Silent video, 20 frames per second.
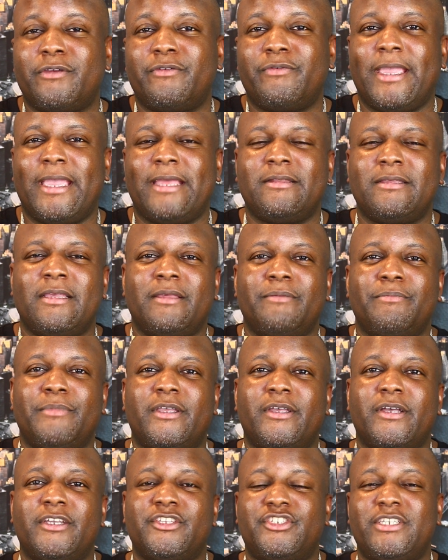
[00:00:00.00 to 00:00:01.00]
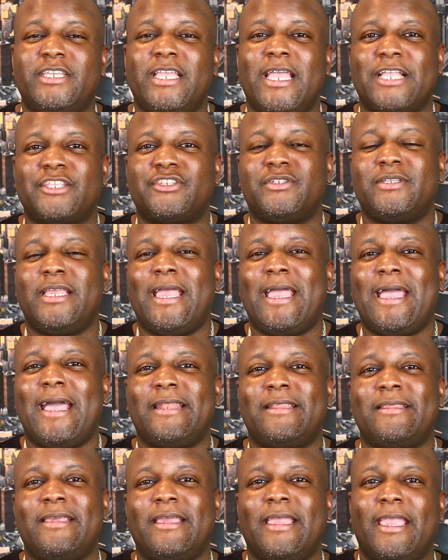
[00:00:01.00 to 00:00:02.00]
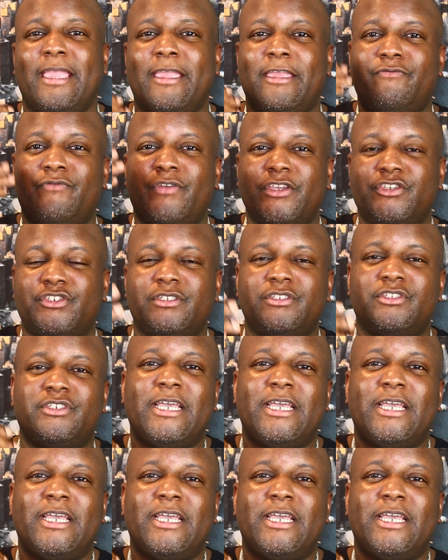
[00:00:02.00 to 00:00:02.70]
the grant, because she actually had a vision.